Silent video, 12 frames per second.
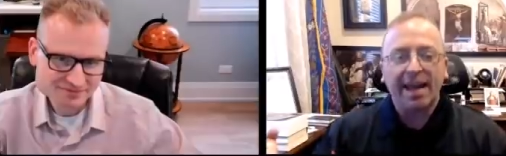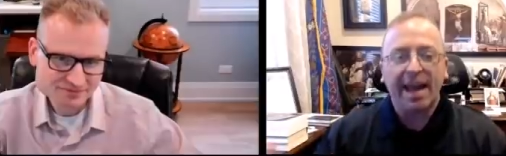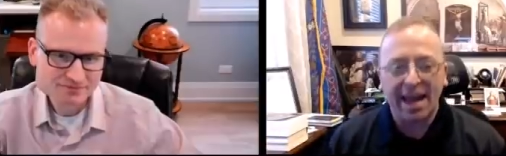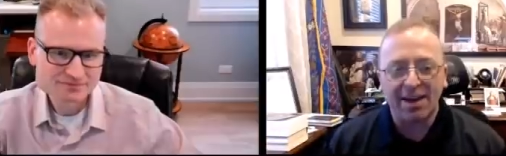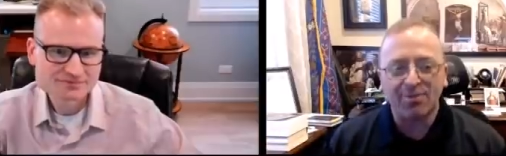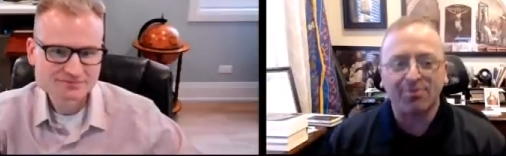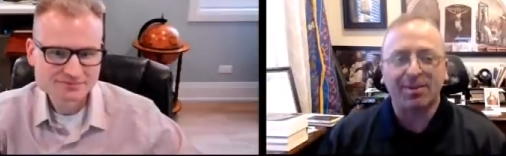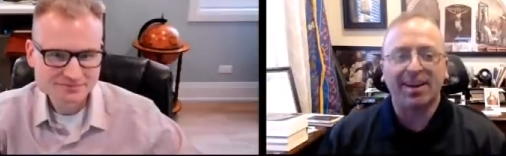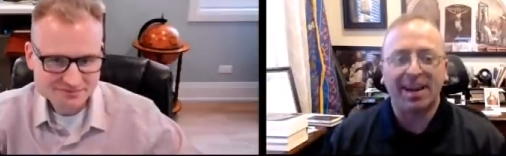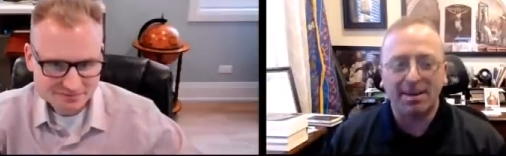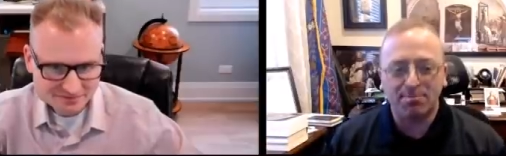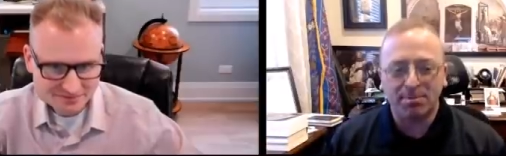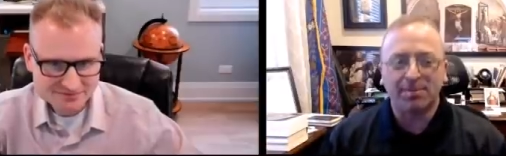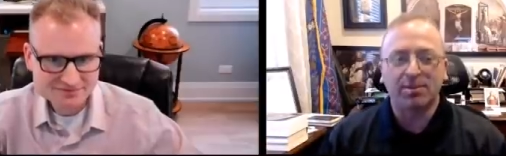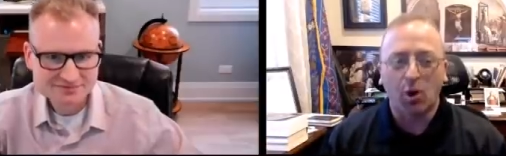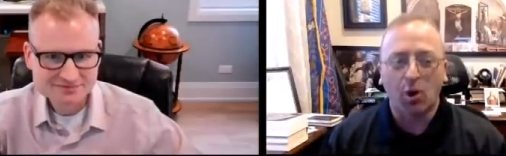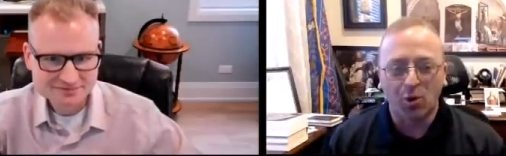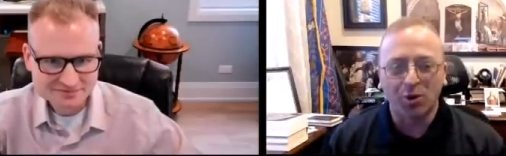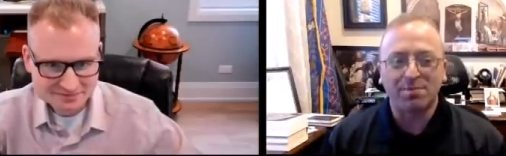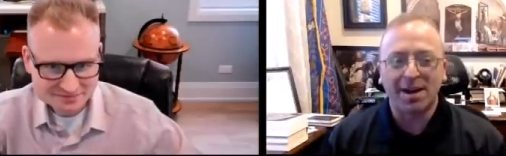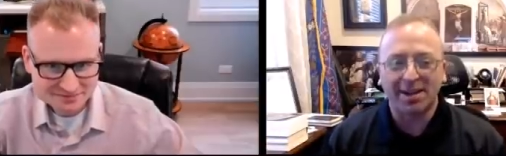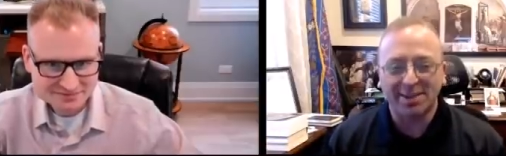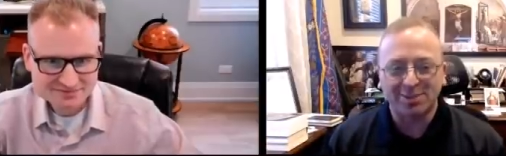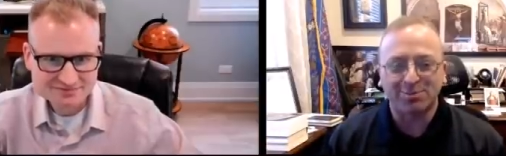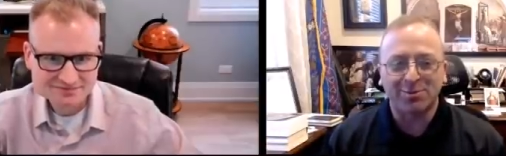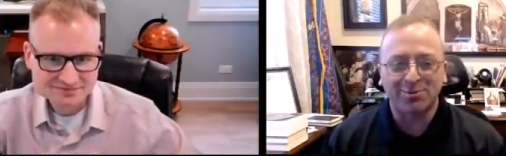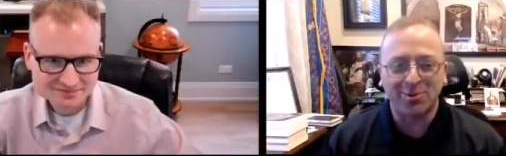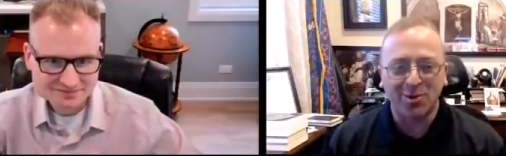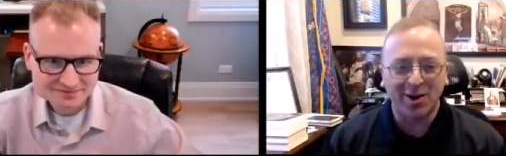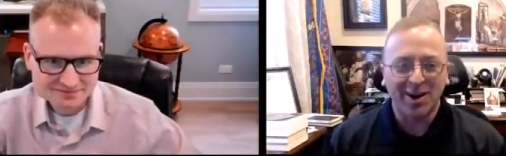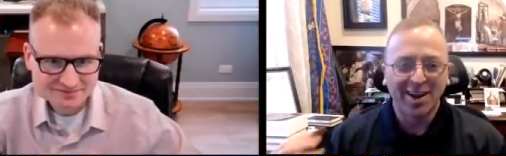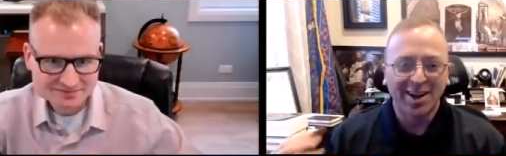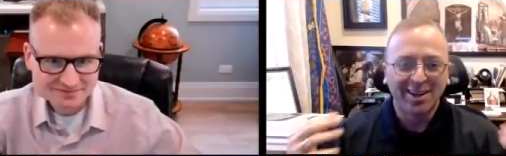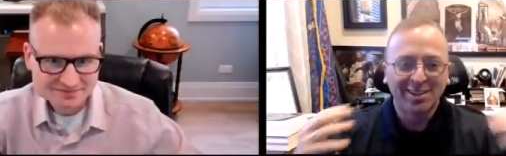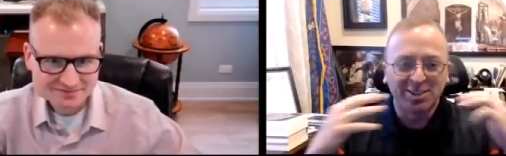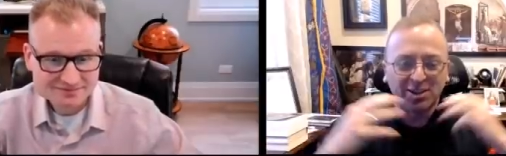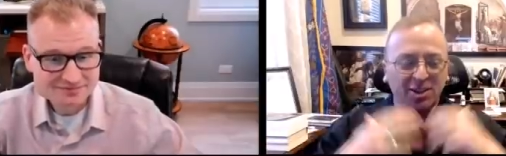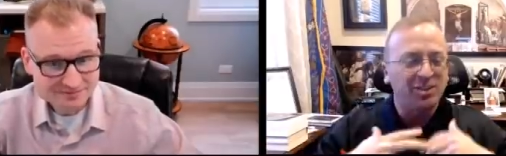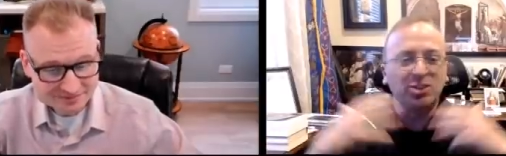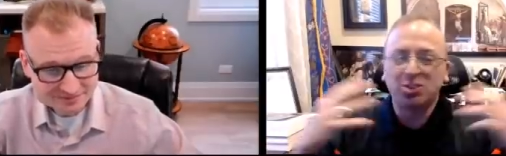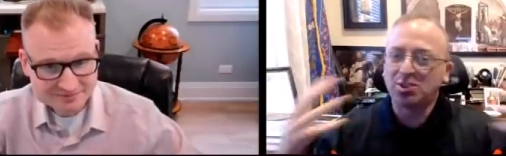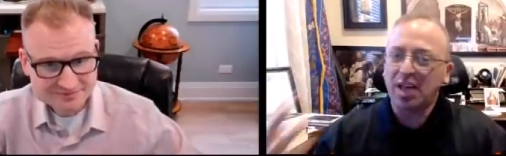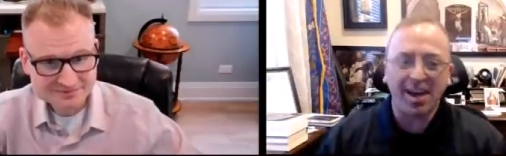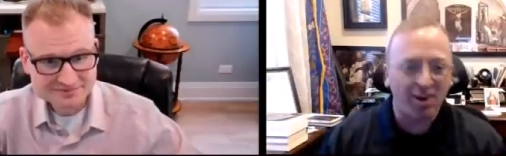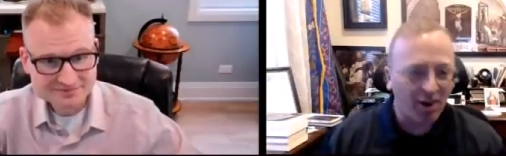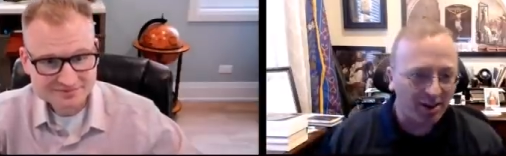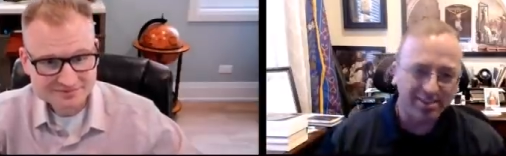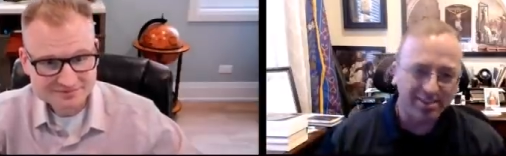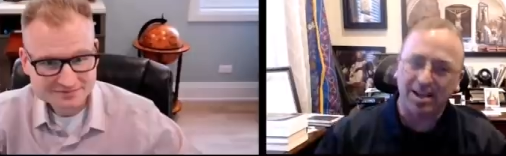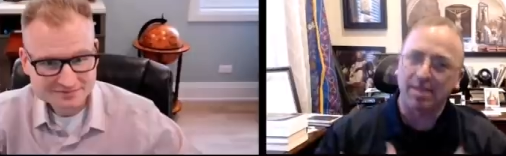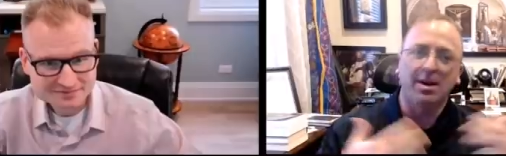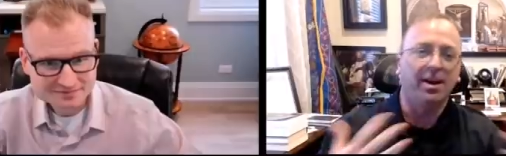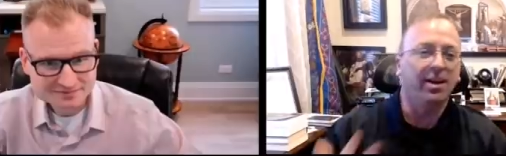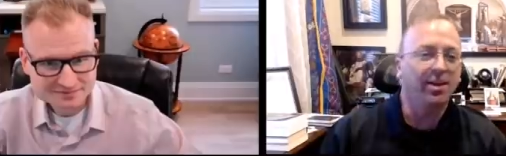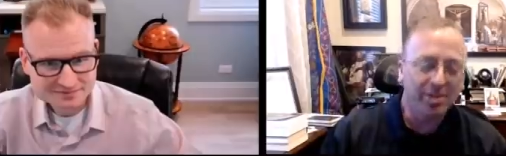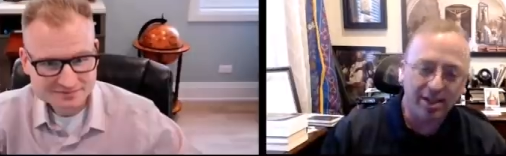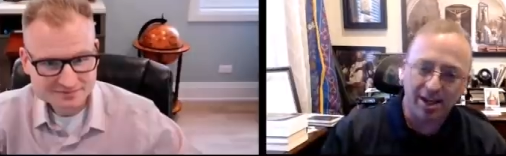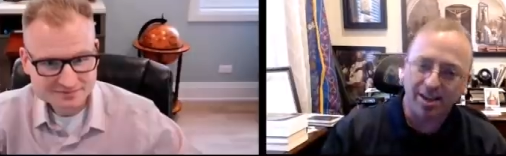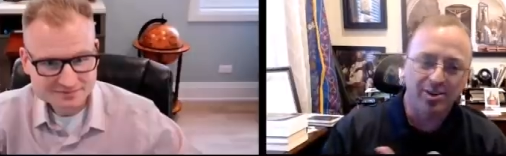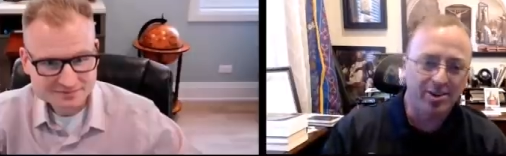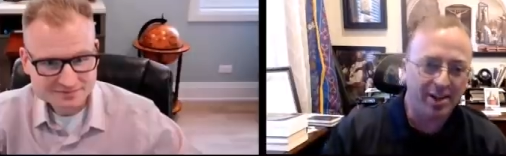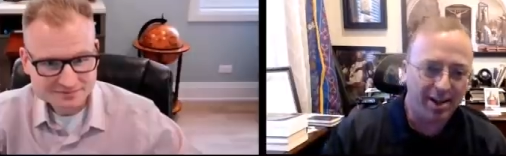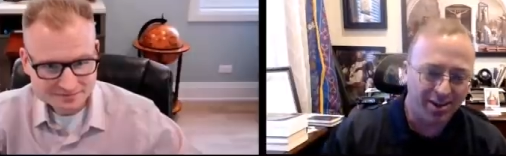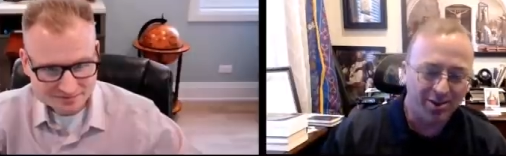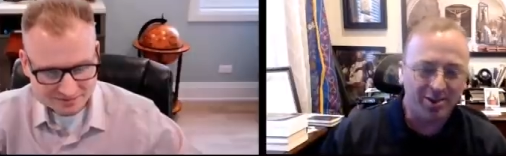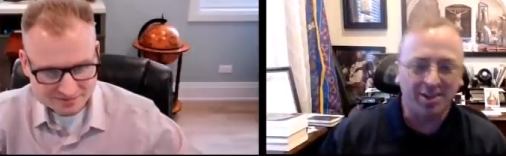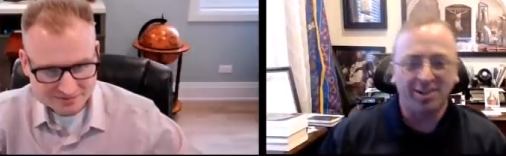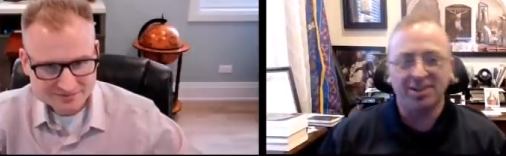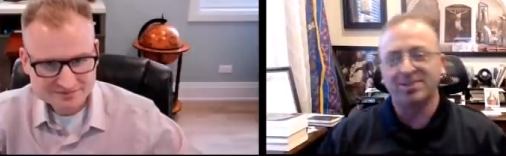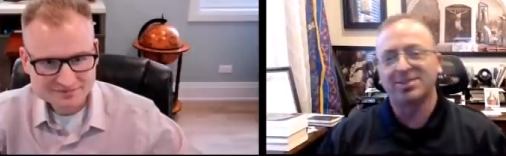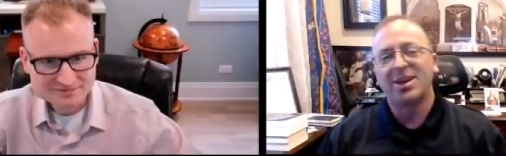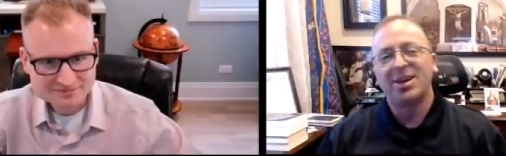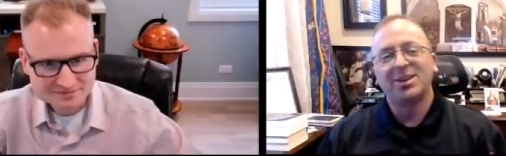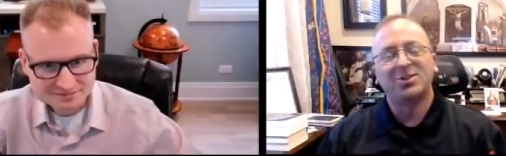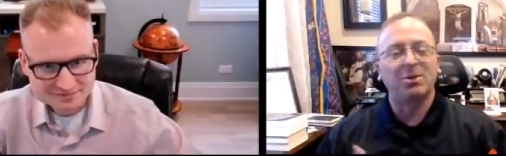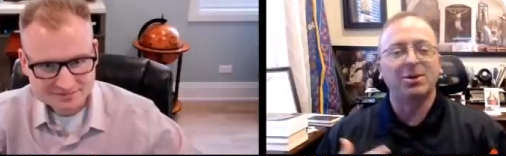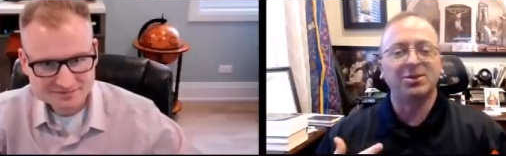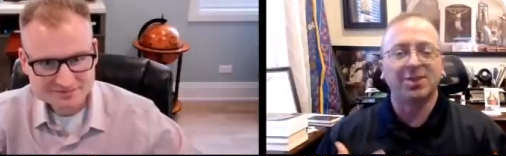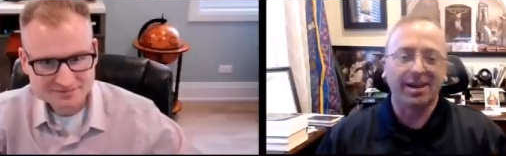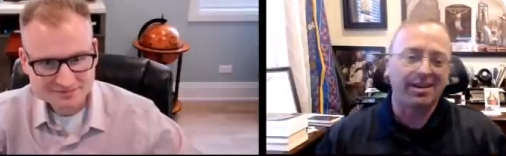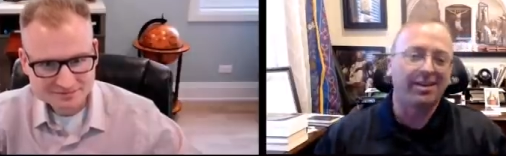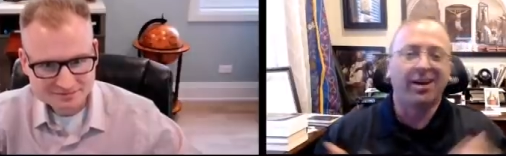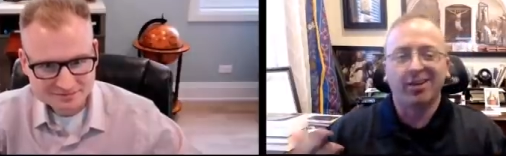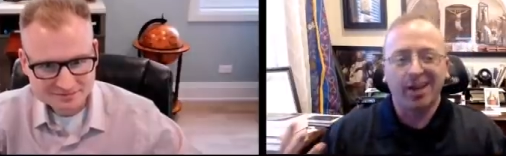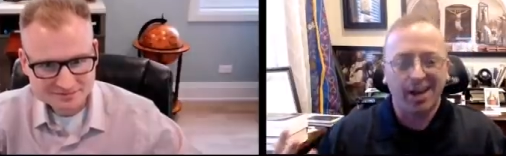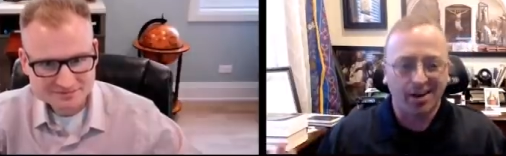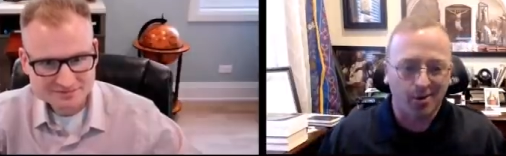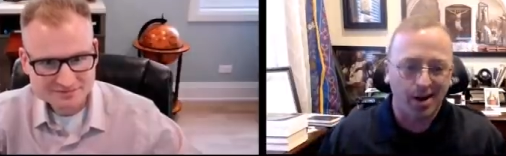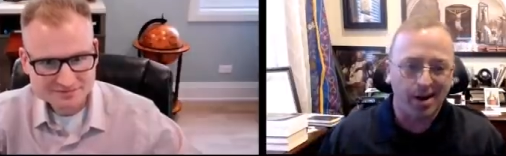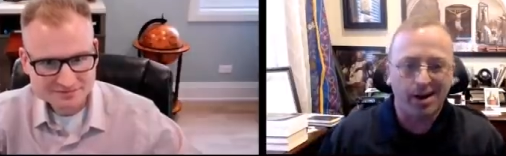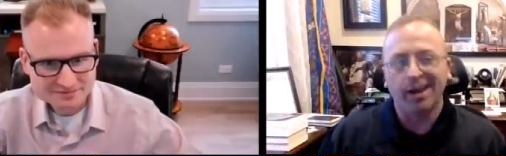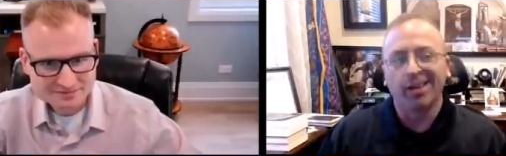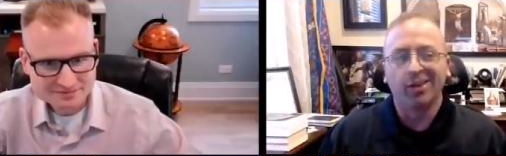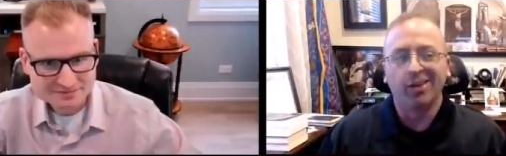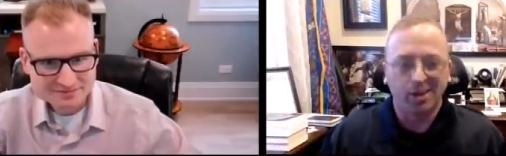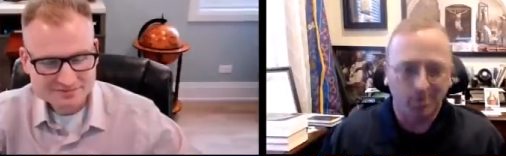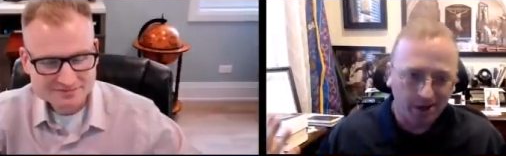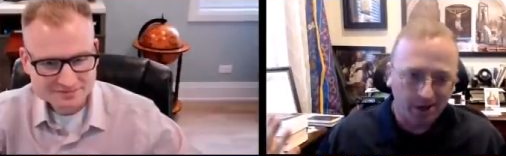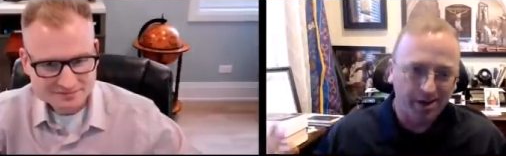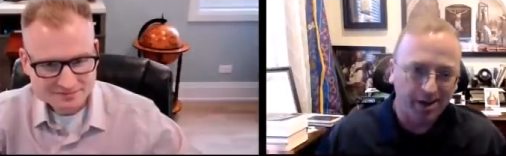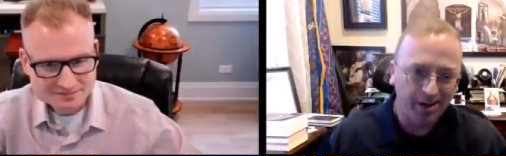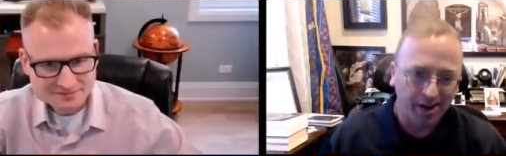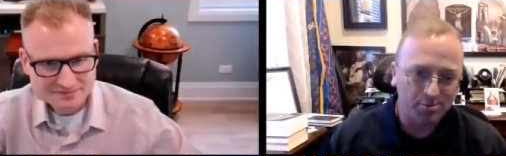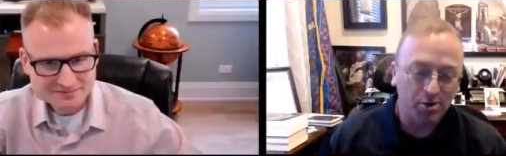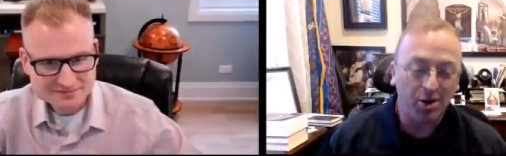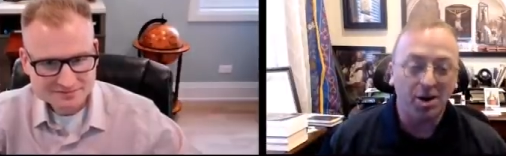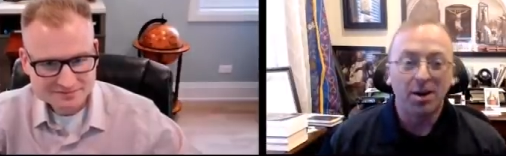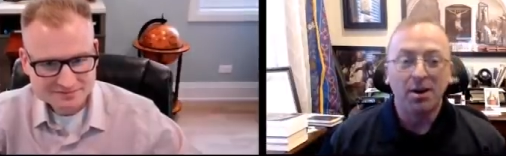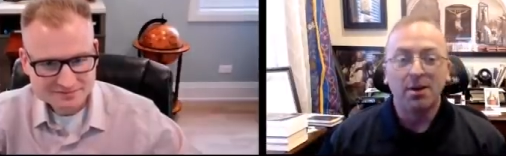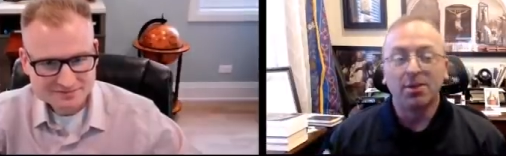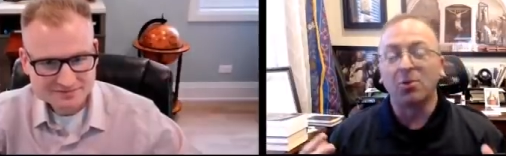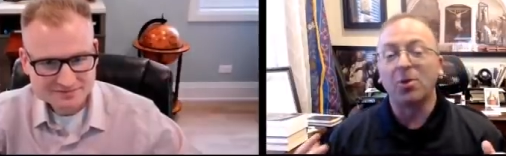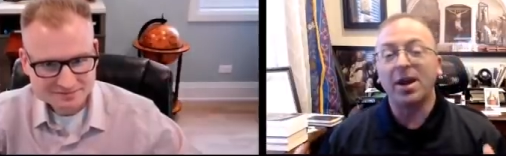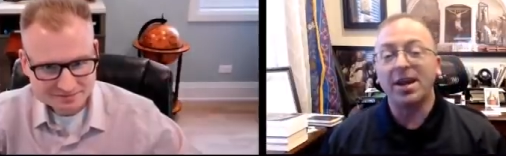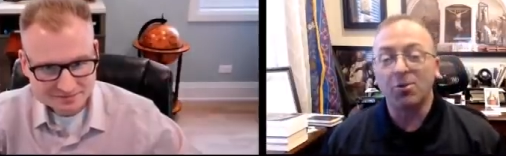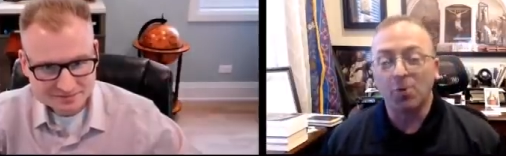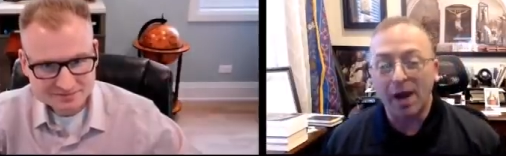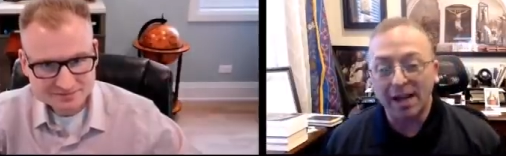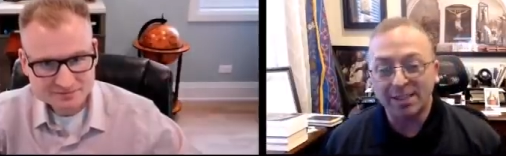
Speaker 1: have and I been told about this before? Because you mm -hmm. say mm-hmm. it all the time. Hallelujah, hallelujah, hallelujah. It's it's almost like oh yeah, great, hallelujah. We don't hear it anymore. The way he mm -hmm. writes